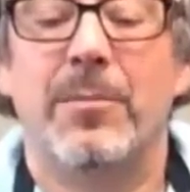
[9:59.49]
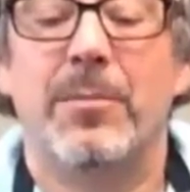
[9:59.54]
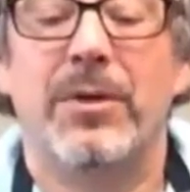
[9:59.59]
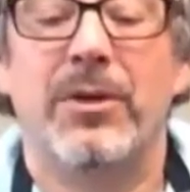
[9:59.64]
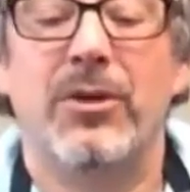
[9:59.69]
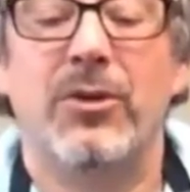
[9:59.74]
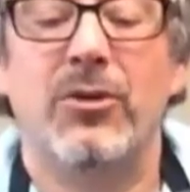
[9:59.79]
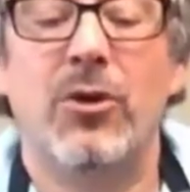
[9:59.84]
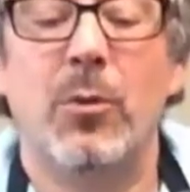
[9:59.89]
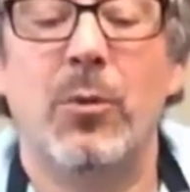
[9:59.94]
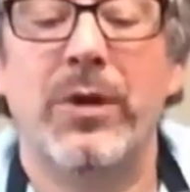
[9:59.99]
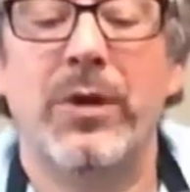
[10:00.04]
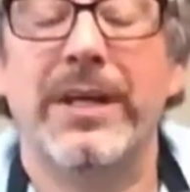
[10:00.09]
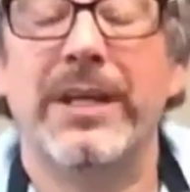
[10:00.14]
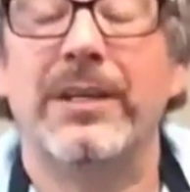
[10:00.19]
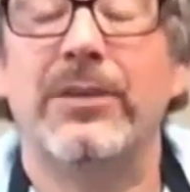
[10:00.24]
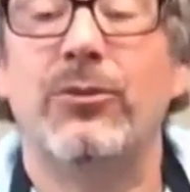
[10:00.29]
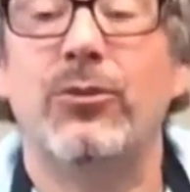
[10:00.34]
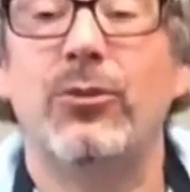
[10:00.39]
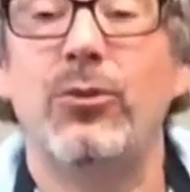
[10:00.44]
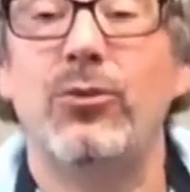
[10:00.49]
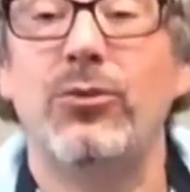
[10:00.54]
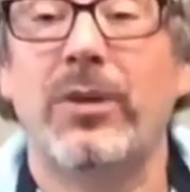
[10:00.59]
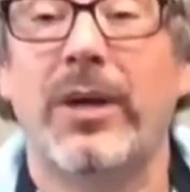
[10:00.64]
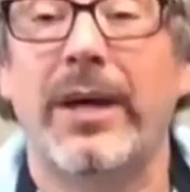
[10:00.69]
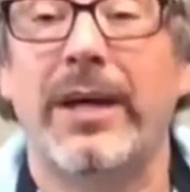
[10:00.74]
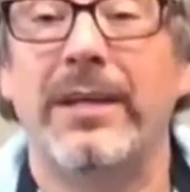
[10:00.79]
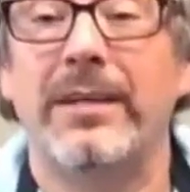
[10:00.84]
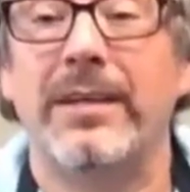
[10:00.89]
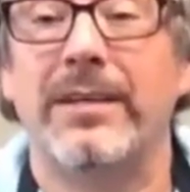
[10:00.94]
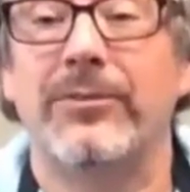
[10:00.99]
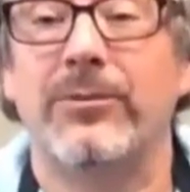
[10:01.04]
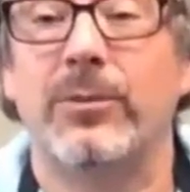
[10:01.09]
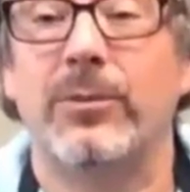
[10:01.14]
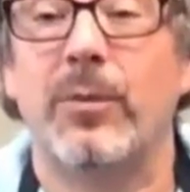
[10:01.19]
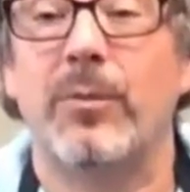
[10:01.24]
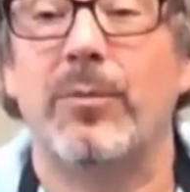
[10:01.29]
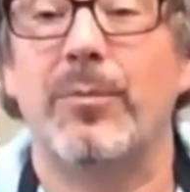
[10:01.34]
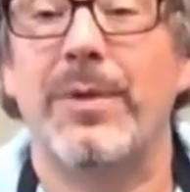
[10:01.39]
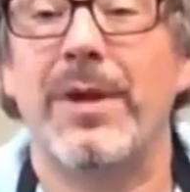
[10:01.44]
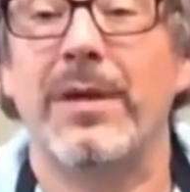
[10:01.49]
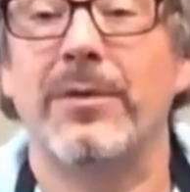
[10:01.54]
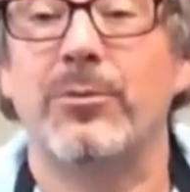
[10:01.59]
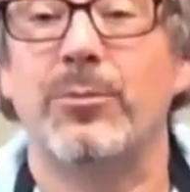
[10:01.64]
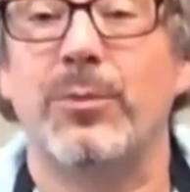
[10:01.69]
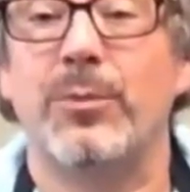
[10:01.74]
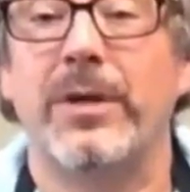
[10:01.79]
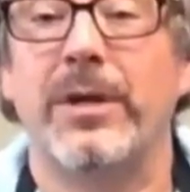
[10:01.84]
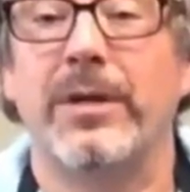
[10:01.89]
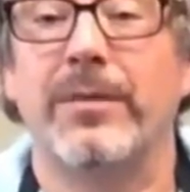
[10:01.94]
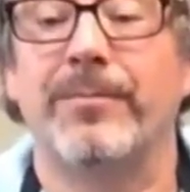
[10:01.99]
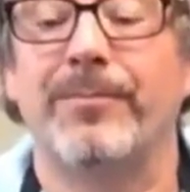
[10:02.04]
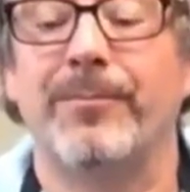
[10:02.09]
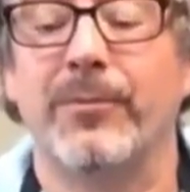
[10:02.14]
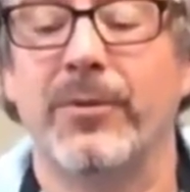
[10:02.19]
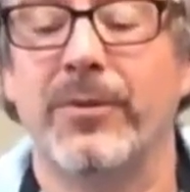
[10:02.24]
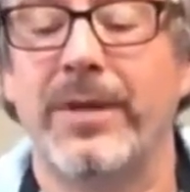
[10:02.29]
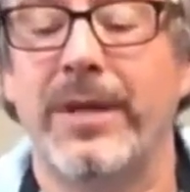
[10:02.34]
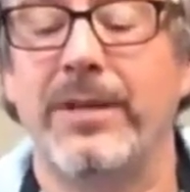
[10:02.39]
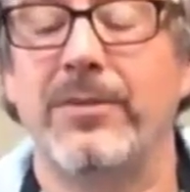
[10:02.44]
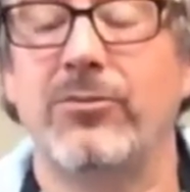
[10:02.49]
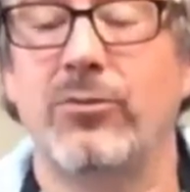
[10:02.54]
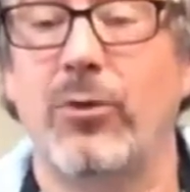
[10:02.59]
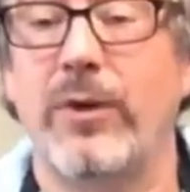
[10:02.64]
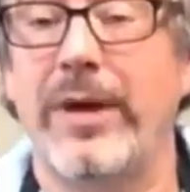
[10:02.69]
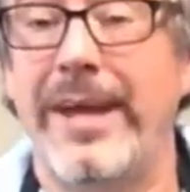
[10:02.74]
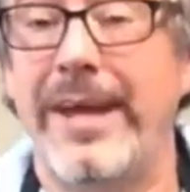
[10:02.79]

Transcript: But you don't want to get it too tight that the rubber bands break. Okay, so